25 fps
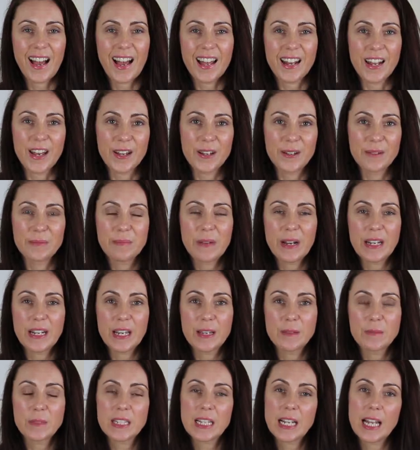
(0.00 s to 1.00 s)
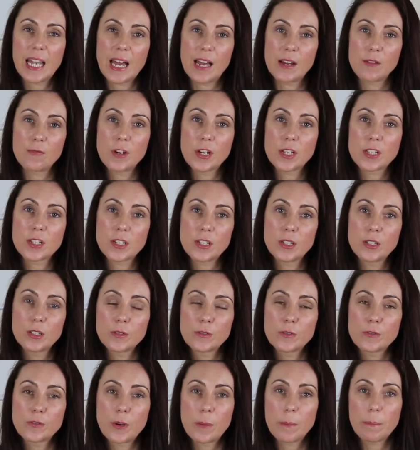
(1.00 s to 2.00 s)
Hello, my name's Claire
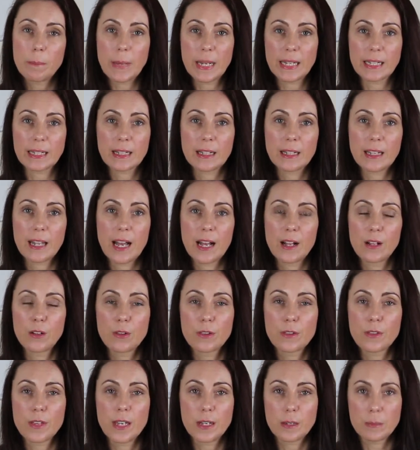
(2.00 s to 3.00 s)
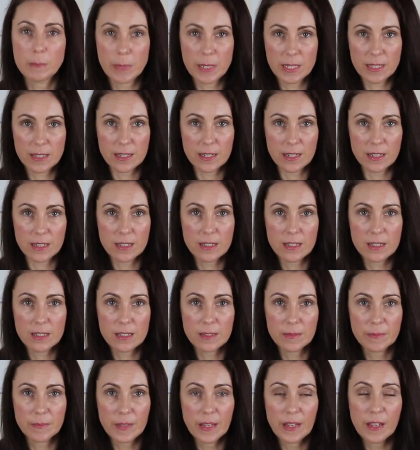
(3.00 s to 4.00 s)
Russell from Mental Health in
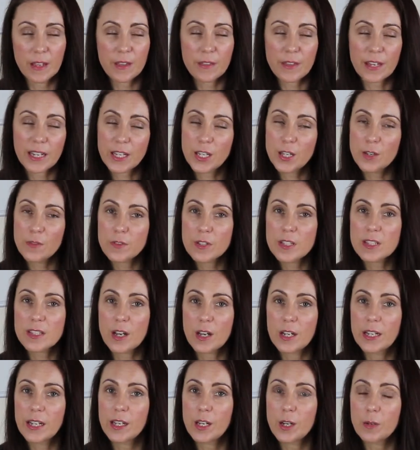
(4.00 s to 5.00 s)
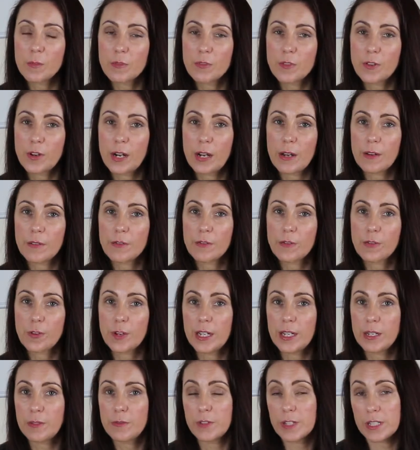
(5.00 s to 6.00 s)
Business. Thank you for signing up for our
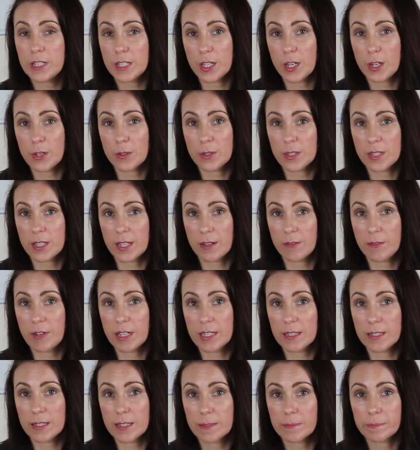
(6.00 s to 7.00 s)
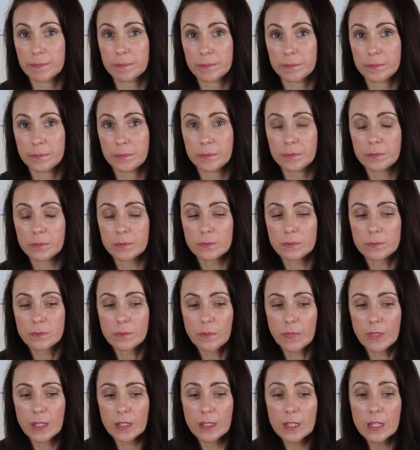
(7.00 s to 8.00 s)
free video series.
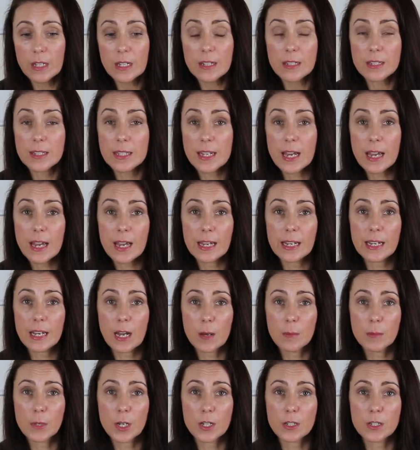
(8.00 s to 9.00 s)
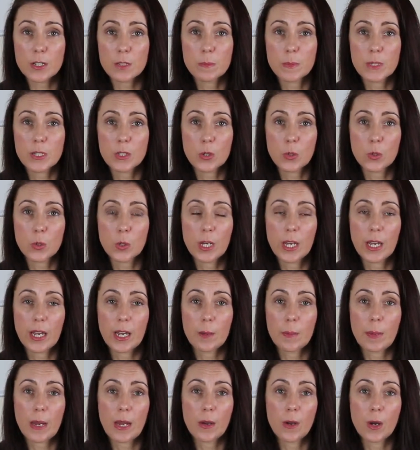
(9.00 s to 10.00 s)
Today I'm going to be talking
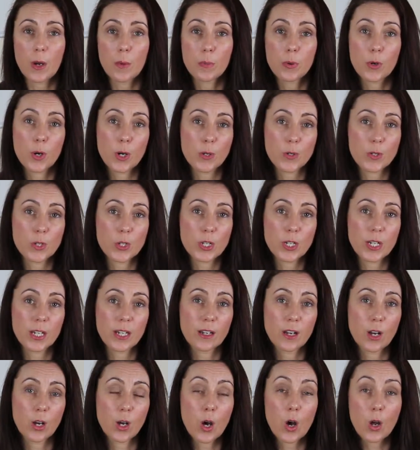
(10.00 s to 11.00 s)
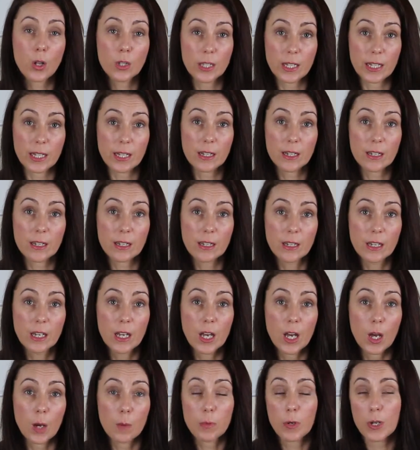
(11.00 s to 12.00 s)
about approaching a colleague
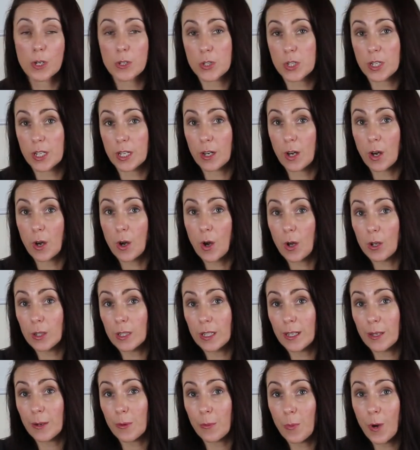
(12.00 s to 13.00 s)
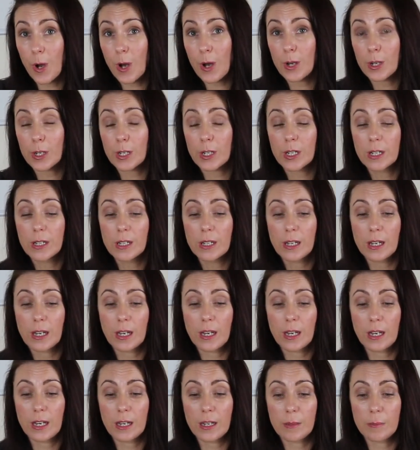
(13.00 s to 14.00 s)
at work
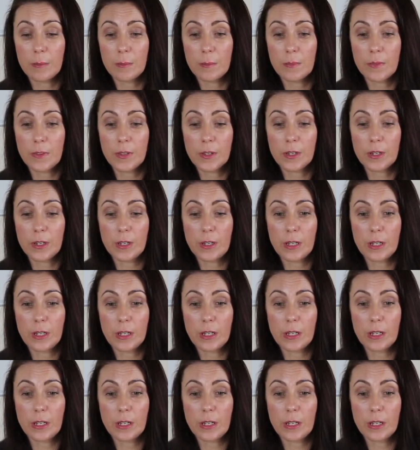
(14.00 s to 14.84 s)
that